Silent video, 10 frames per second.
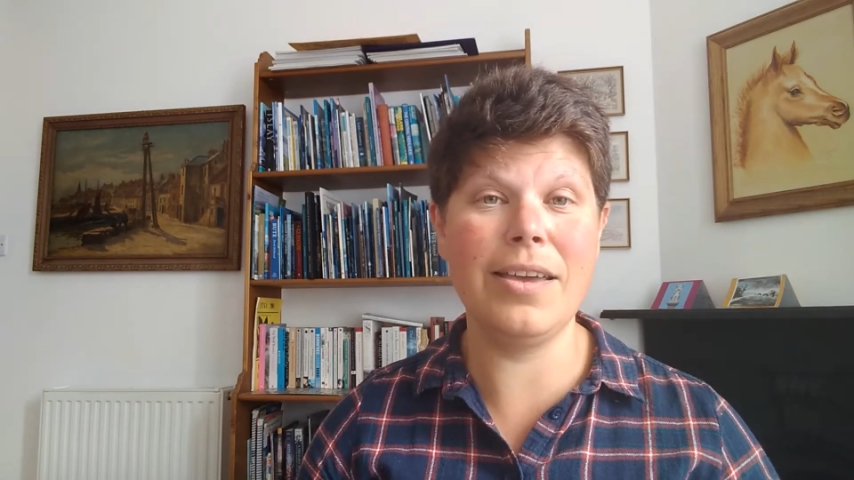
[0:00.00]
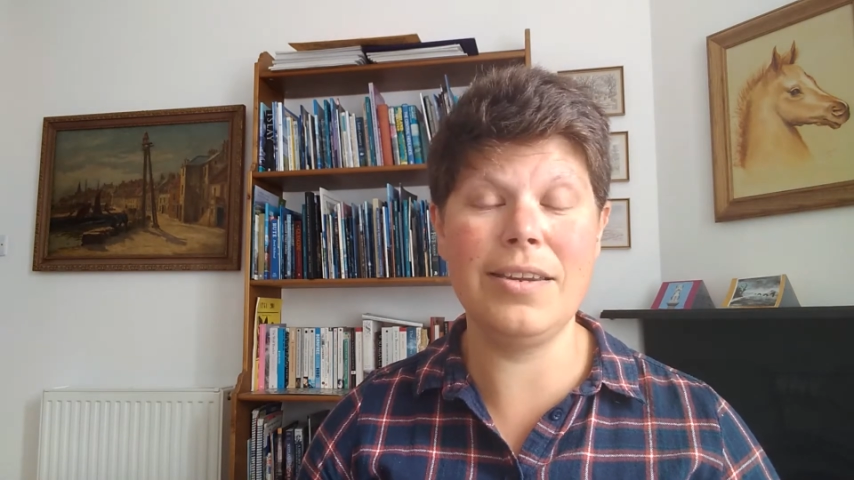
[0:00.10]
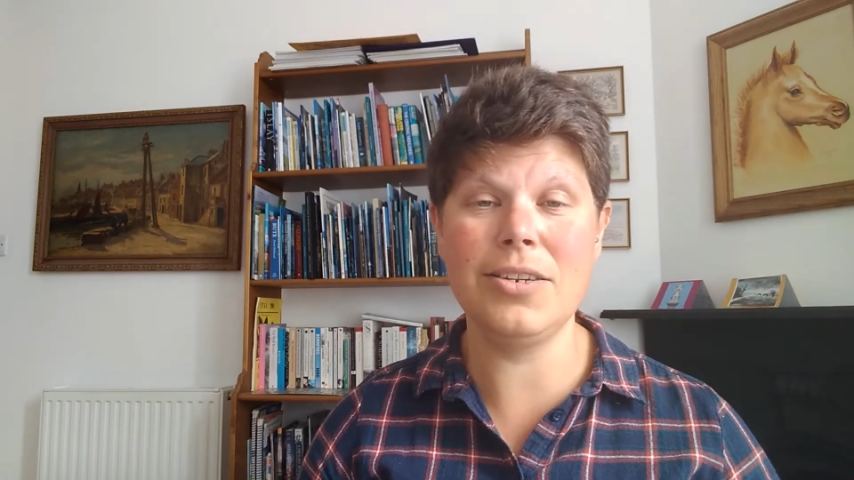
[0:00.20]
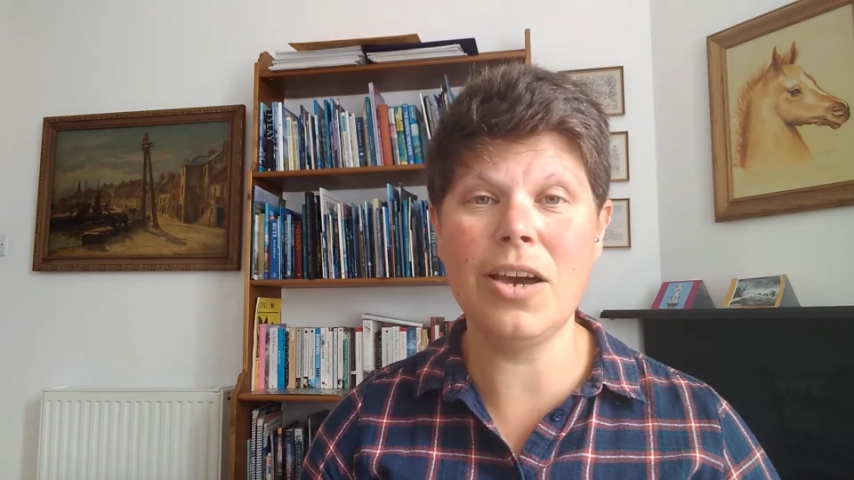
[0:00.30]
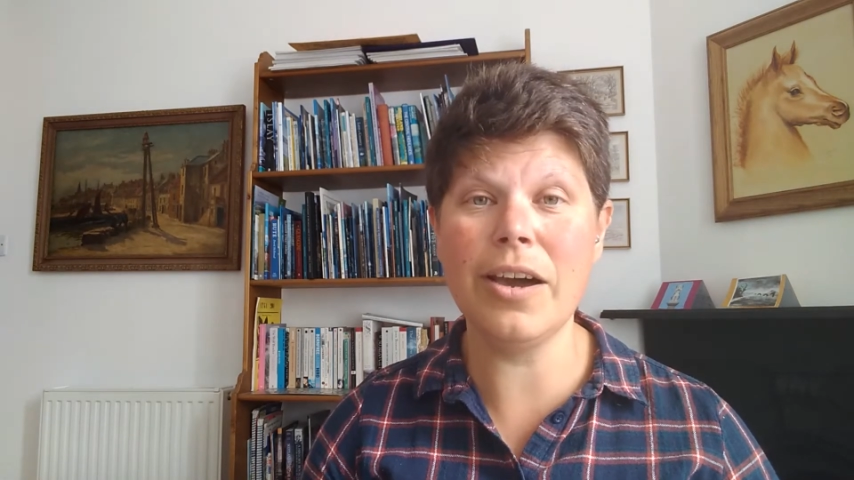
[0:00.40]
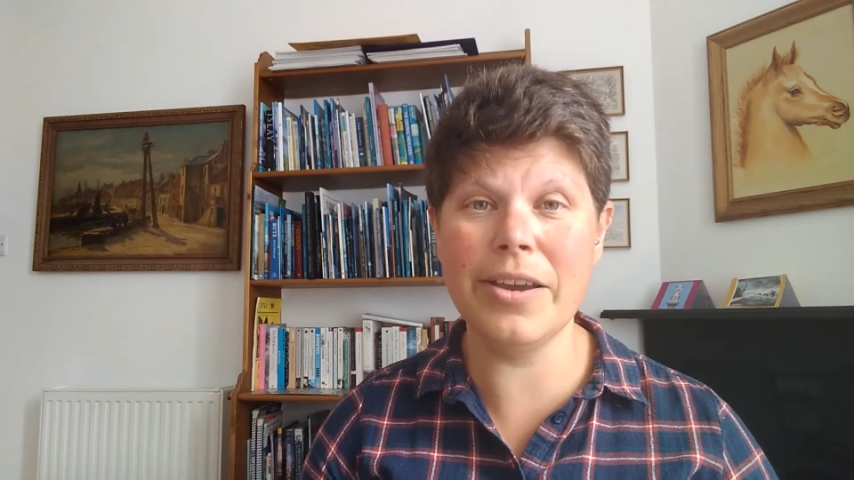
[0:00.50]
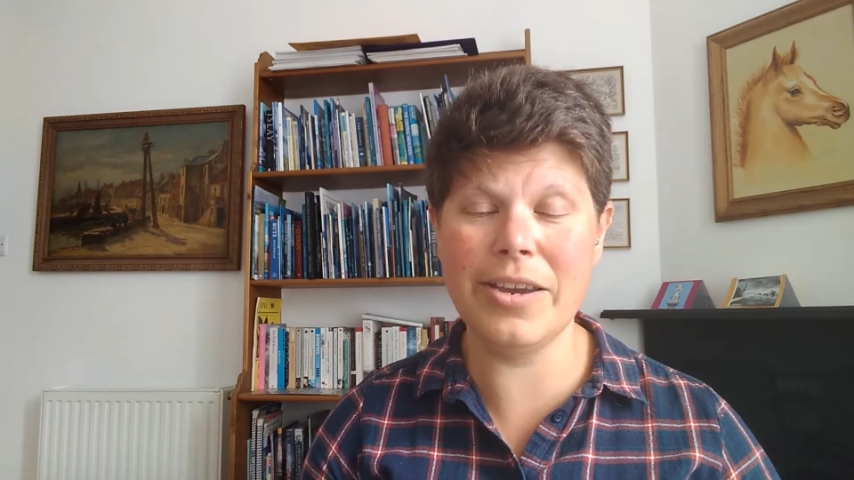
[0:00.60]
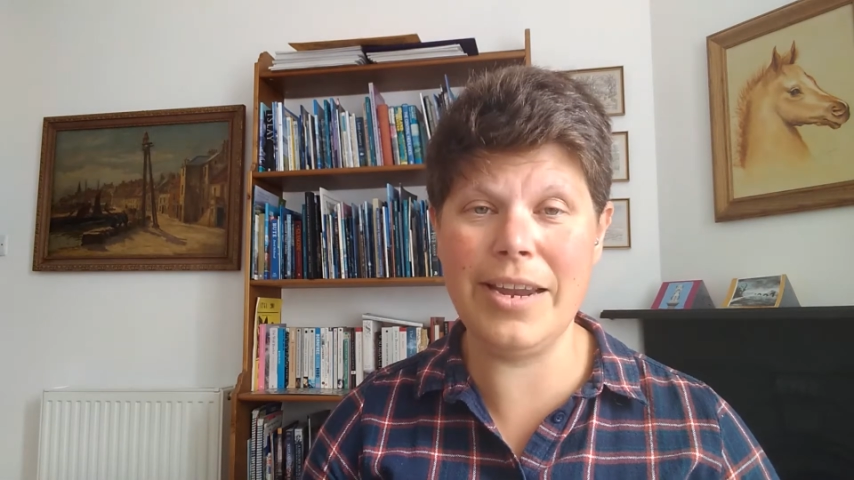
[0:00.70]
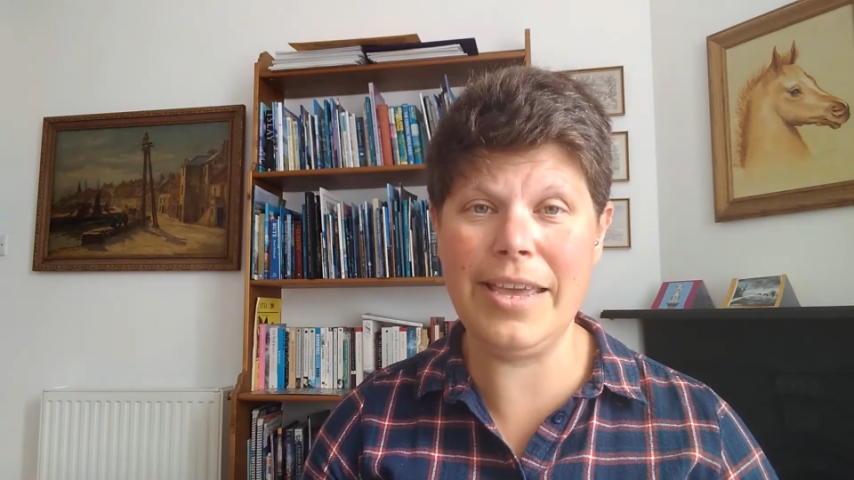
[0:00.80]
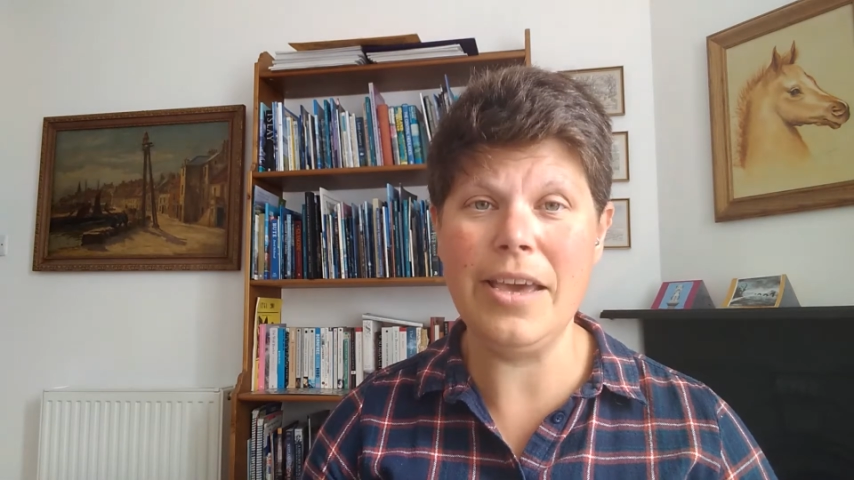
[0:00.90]

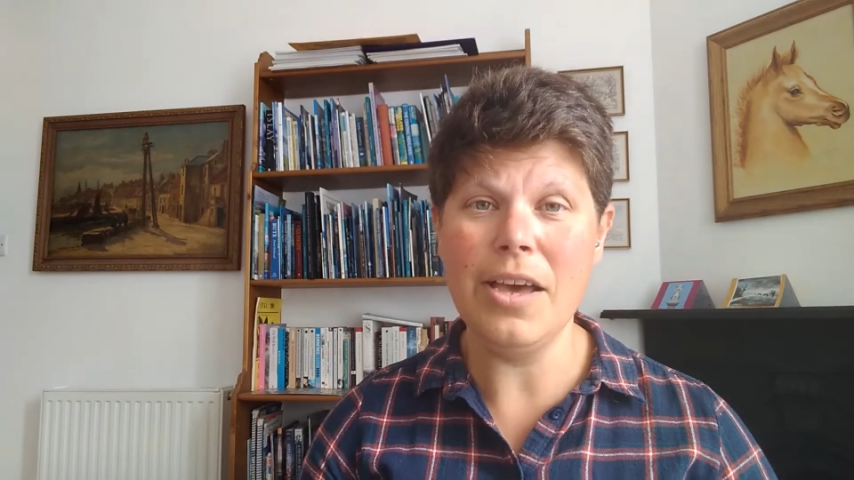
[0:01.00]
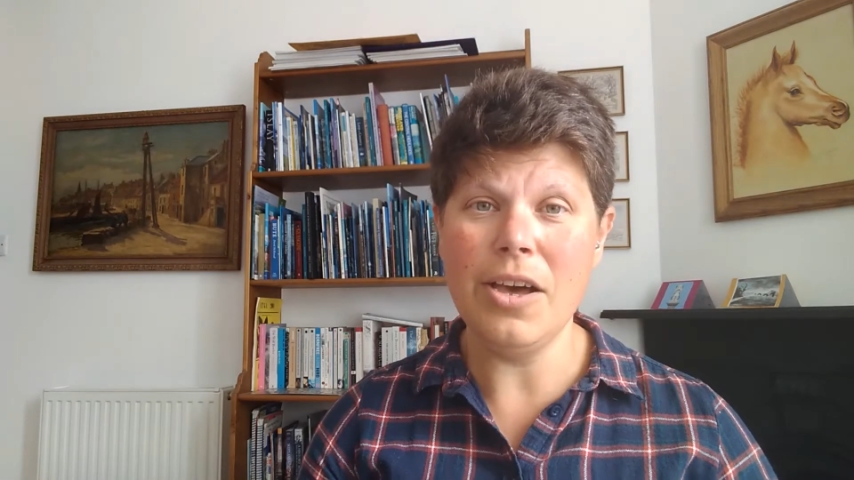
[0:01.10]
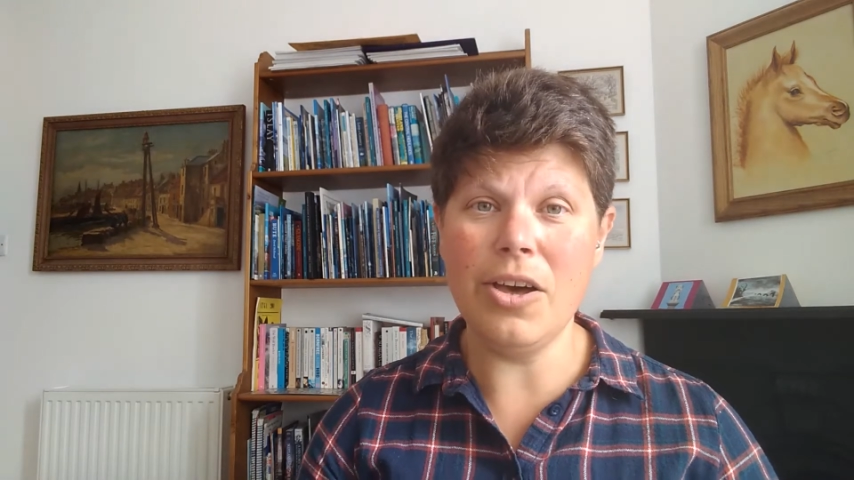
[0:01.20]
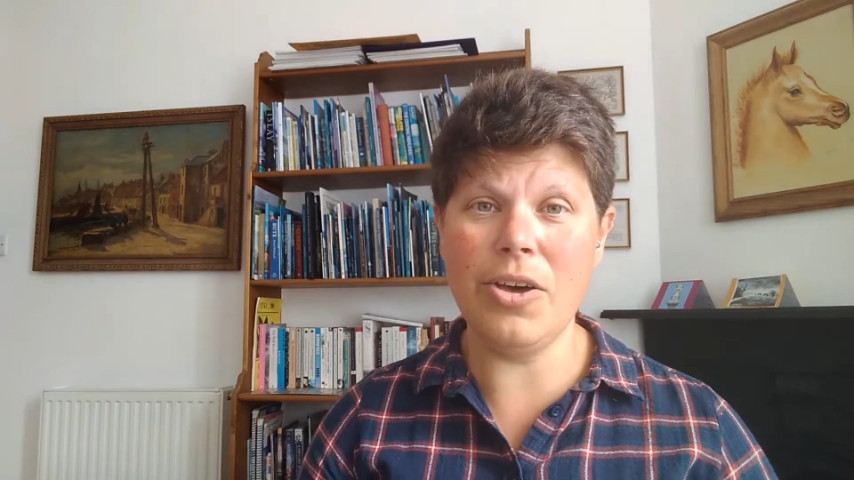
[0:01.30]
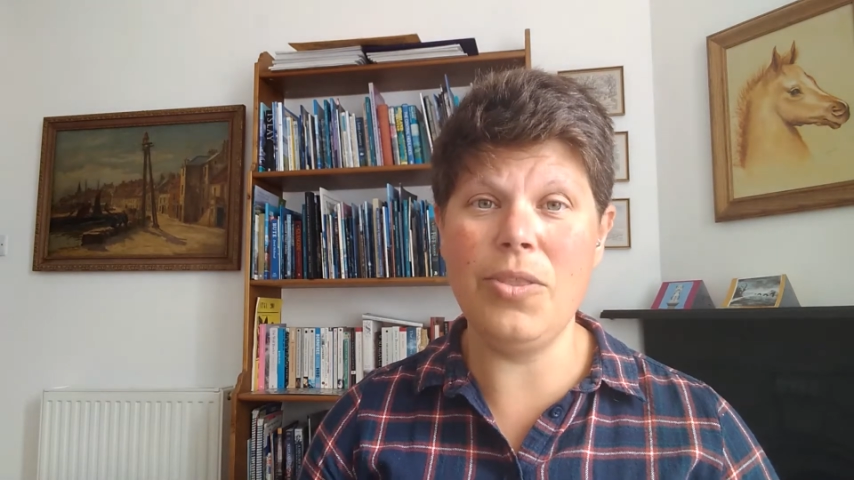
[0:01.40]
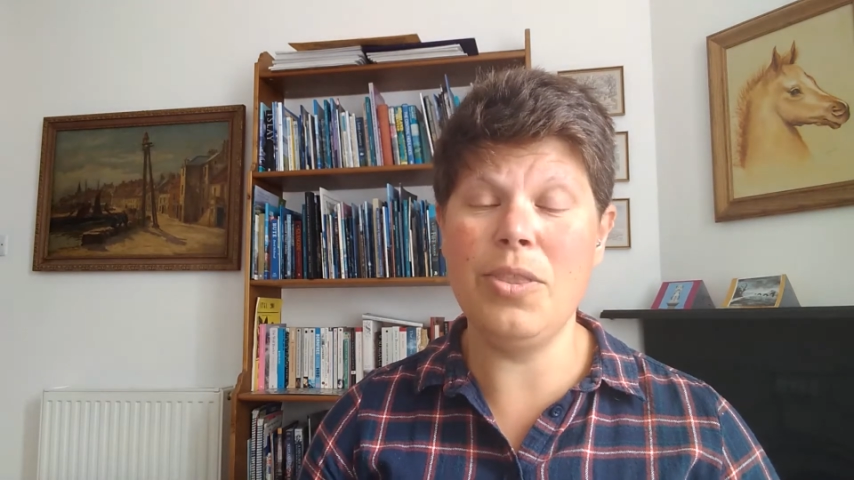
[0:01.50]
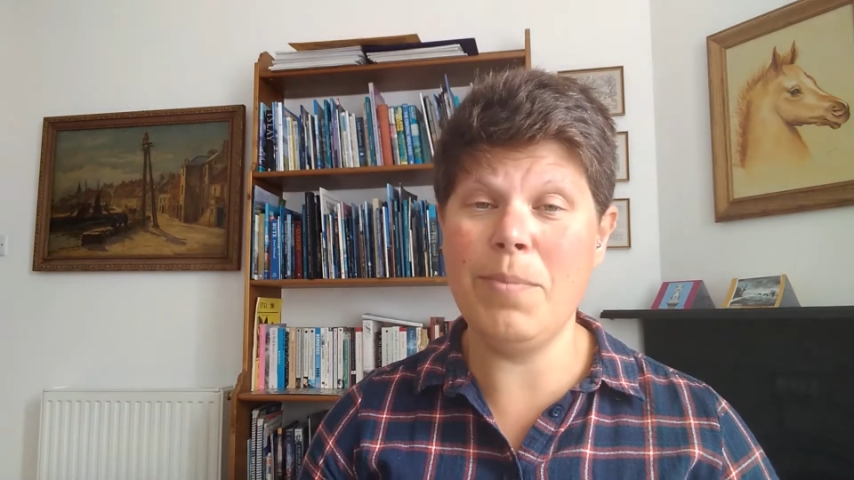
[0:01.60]
entirely on